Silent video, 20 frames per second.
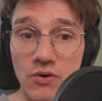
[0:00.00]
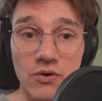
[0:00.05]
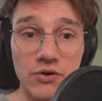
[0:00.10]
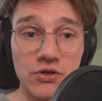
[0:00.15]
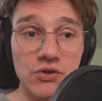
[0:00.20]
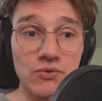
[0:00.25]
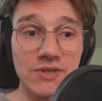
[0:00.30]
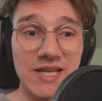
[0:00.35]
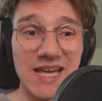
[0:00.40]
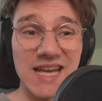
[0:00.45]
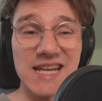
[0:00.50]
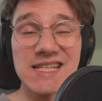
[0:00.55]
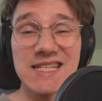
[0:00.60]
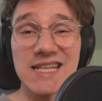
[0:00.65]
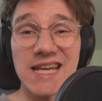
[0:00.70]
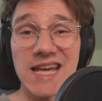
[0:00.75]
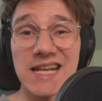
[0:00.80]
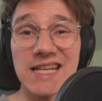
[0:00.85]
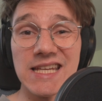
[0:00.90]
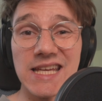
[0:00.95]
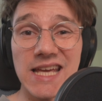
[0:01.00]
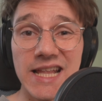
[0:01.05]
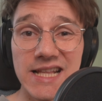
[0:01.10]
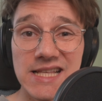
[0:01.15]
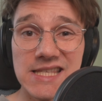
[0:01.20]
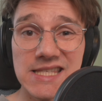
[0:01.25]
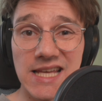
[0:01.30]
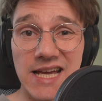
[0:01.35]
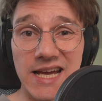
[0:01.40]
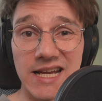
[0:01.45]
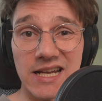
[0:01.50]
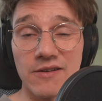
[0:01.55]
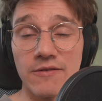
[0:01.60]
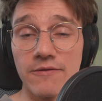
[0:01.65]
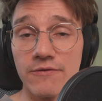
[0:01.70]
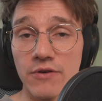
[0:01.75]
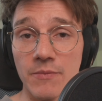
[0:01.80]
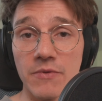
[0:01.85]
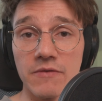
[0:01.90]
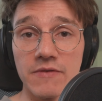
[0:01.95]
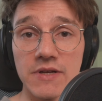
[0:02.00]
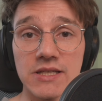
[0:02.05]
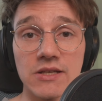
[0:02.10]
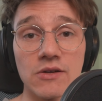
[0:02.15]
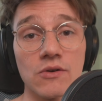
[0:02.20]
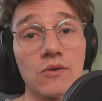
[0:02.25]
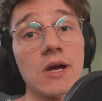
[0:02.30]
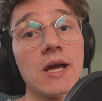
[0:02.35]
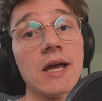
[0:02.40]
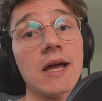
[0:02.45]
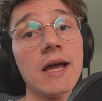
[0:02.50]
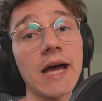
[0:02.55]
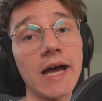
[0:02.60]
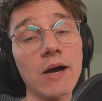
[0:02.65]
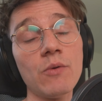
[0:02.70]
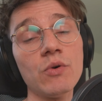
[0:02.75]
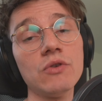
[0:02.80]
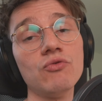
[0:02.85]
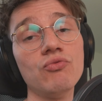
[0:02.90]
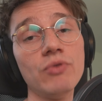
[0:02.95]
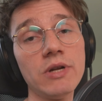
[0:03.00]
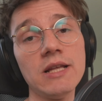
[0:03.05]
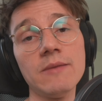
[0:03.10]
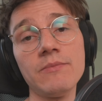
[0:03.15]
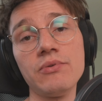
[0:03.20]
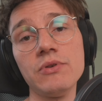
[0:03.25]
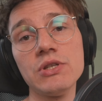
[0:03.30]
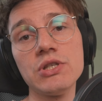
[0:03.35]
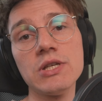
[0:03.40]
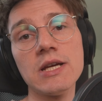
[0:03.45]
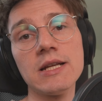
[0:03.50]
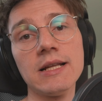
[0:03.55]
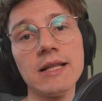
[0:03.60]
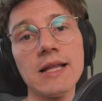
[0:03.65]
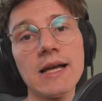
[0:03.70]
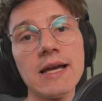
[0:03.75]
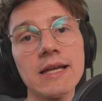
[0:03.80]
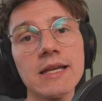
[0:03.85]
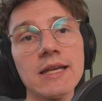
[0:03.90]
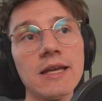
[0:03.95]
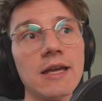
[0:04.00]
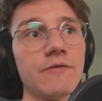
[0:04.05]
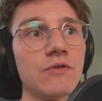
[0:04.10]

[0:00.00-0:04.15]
or you gained any insight from the video, I would really appreciate a like.